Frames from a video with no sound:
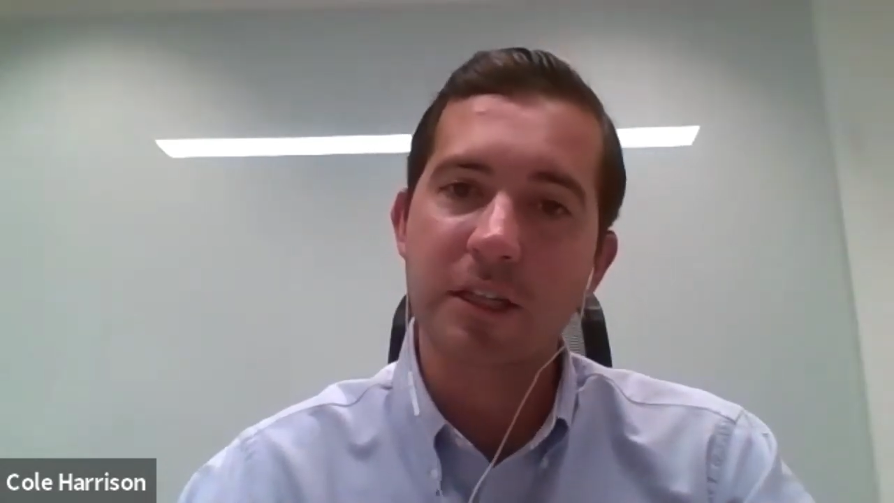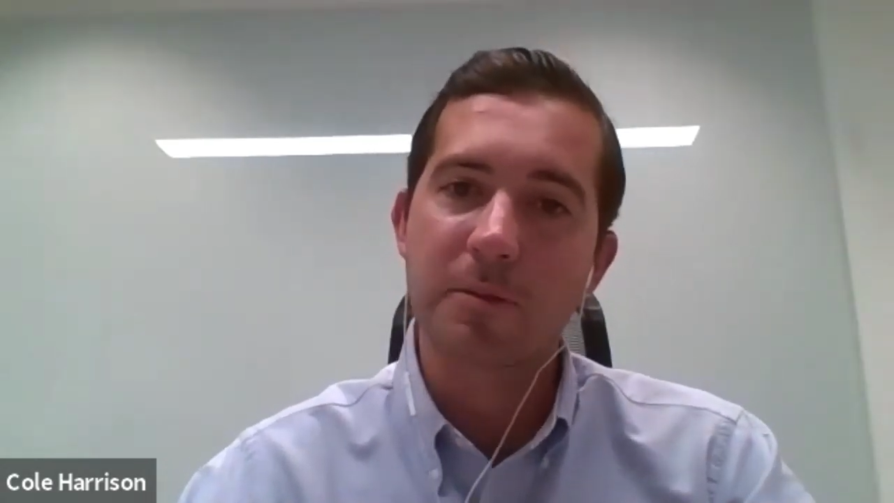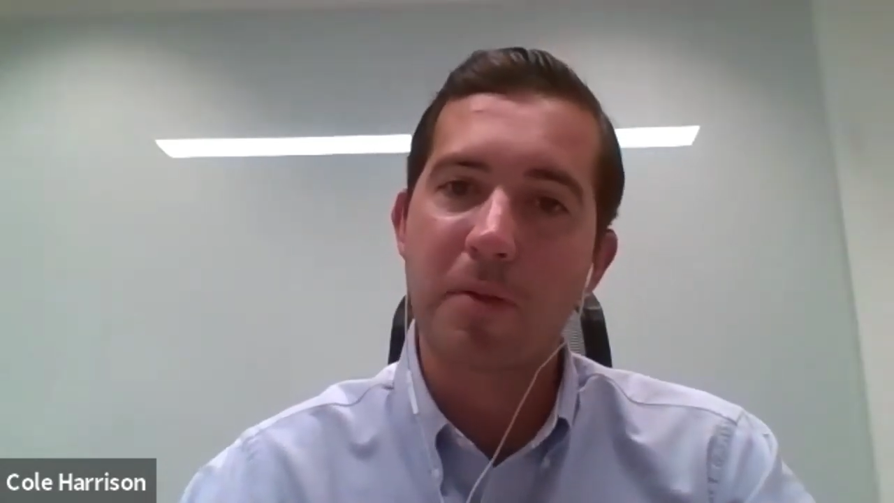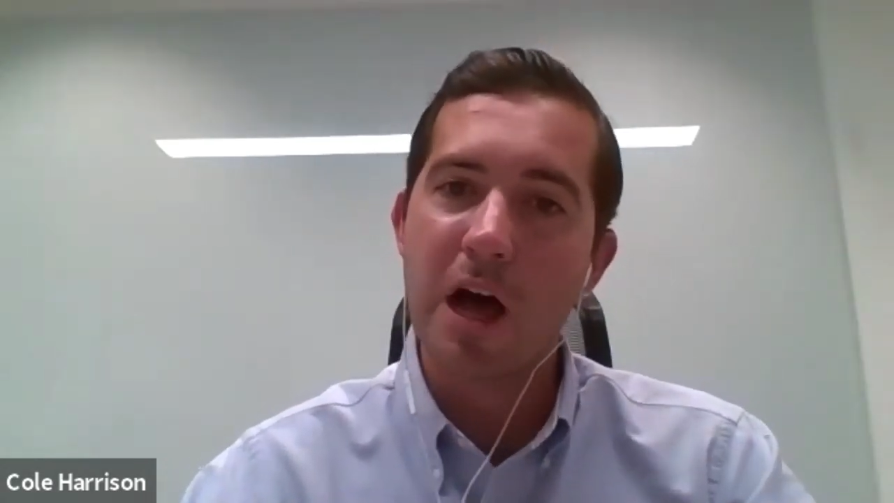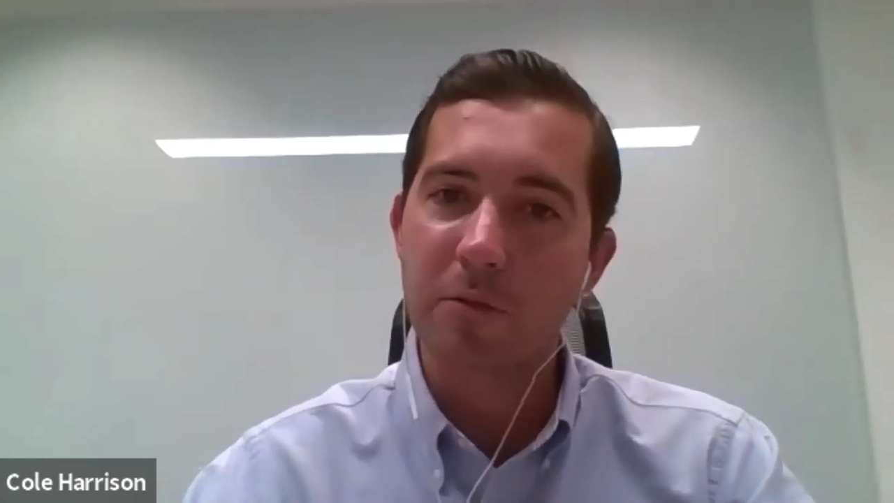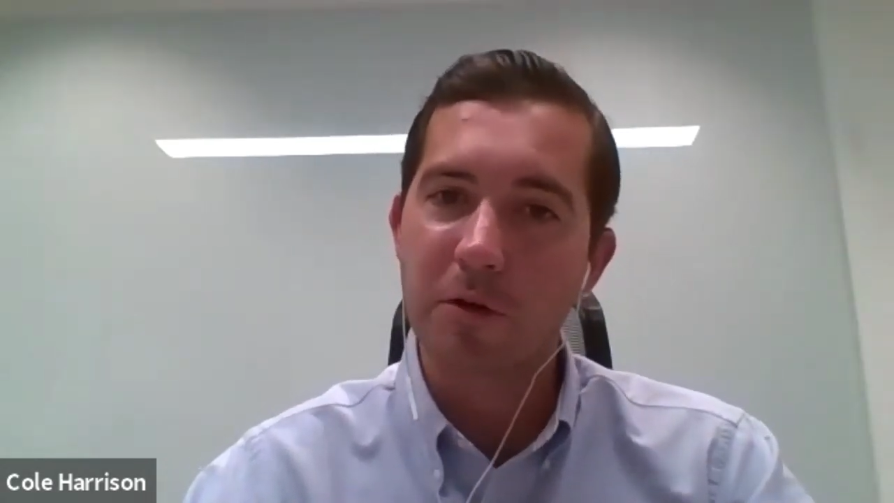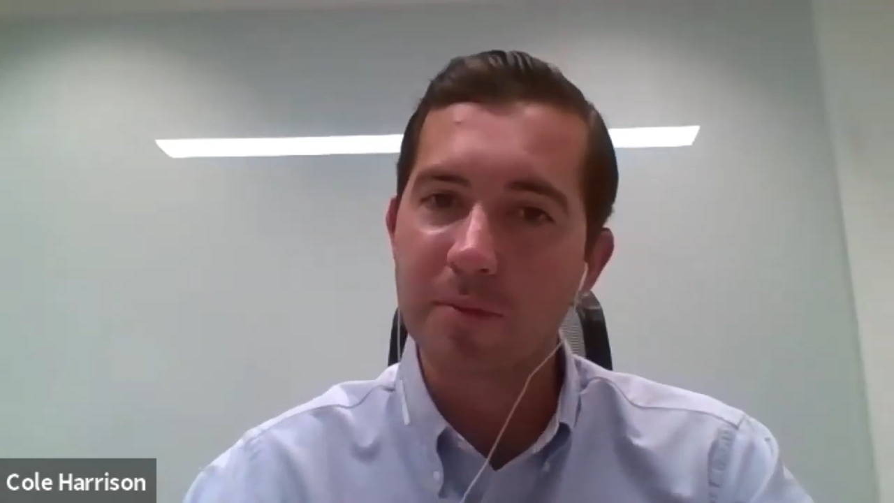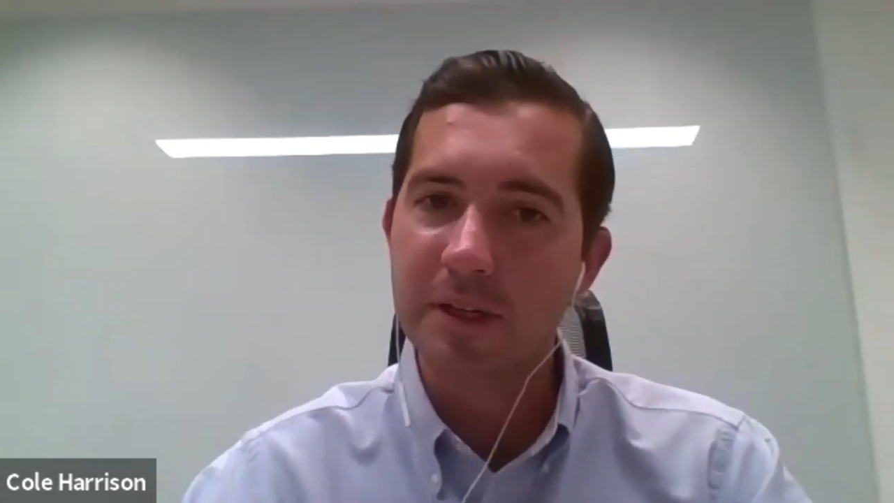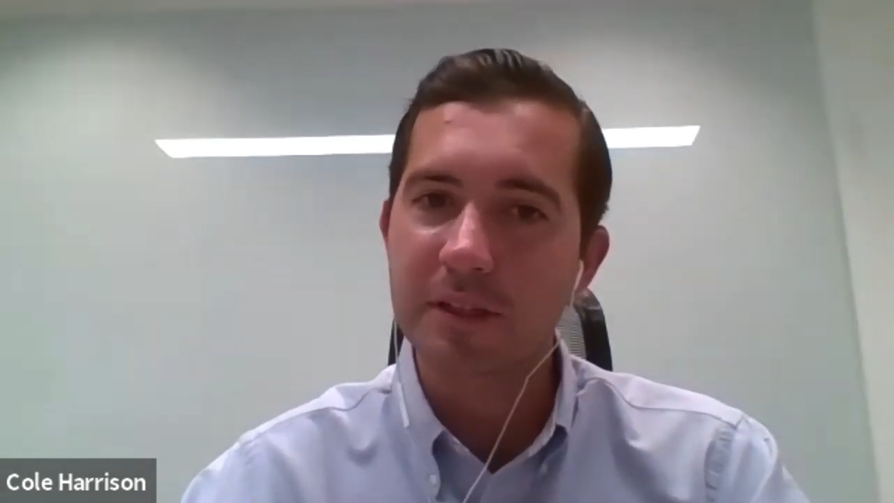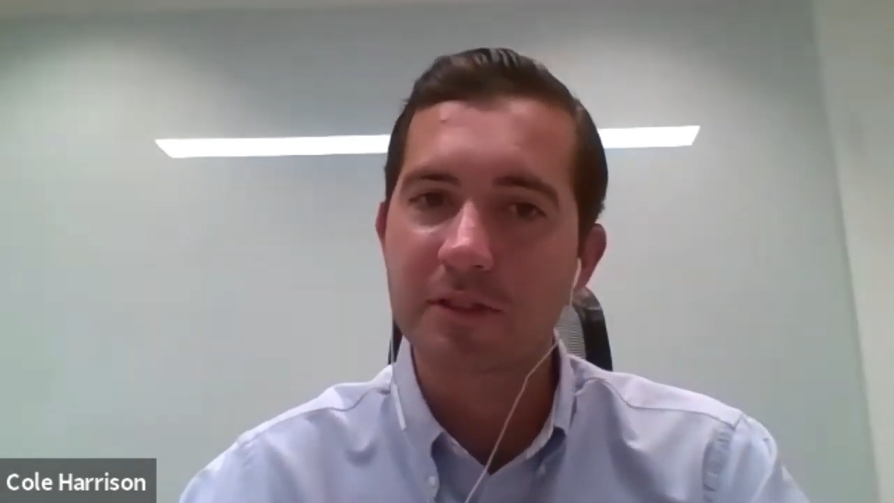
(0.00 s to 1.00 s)
and the polymer
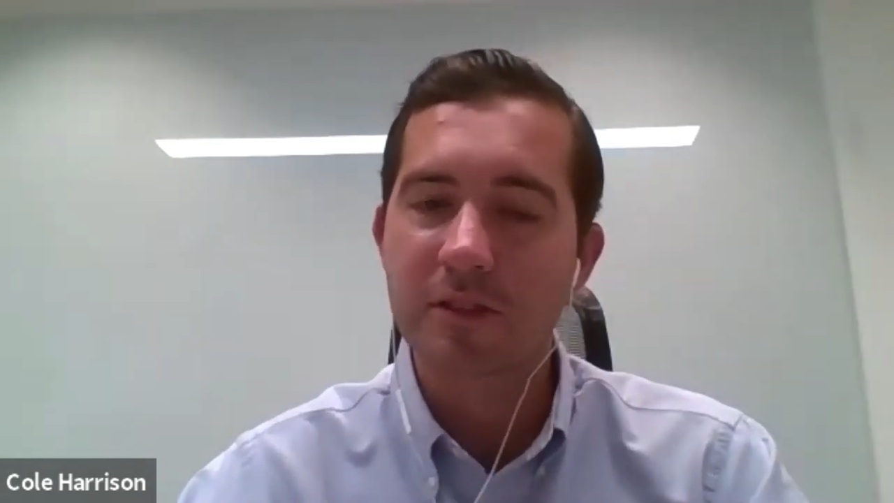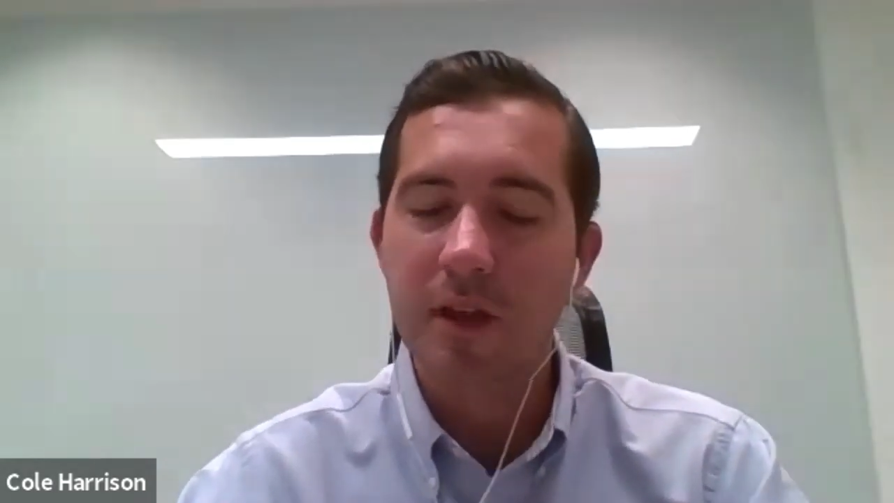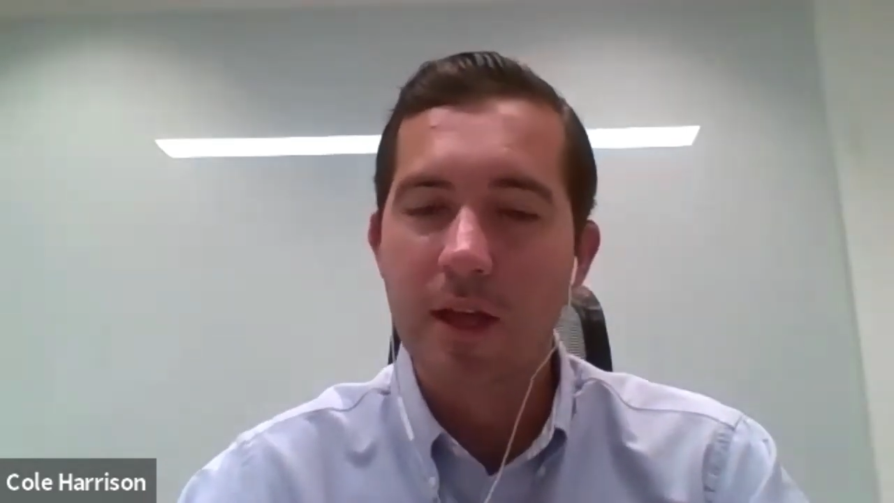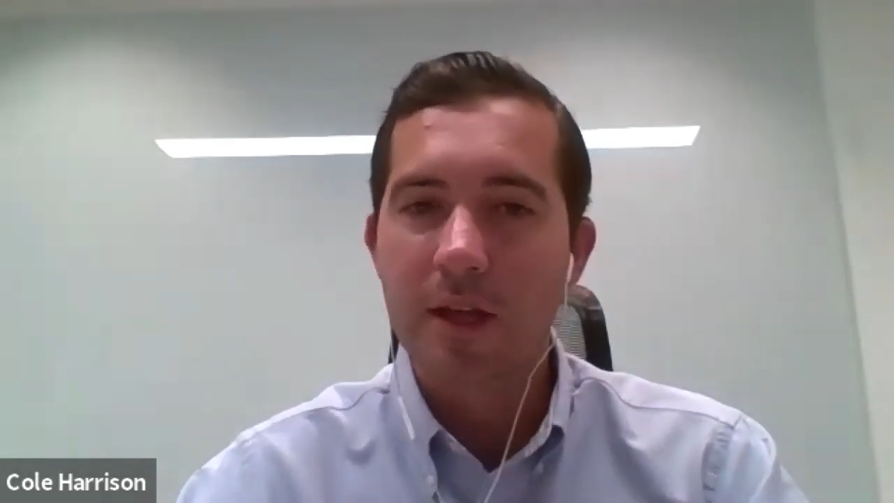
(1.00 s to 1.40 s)
beads,